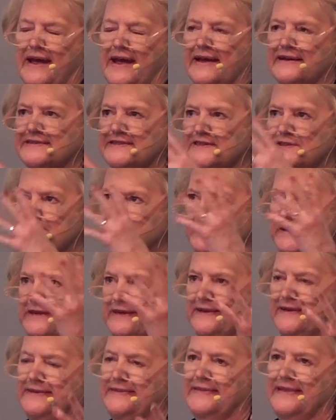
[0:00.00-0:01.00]
And
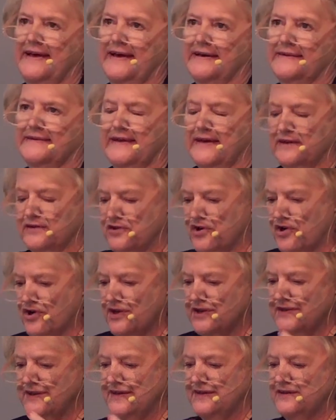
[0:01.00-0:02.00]
speaking that and
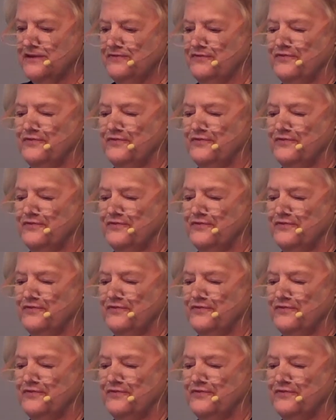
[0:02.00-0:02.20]
calling it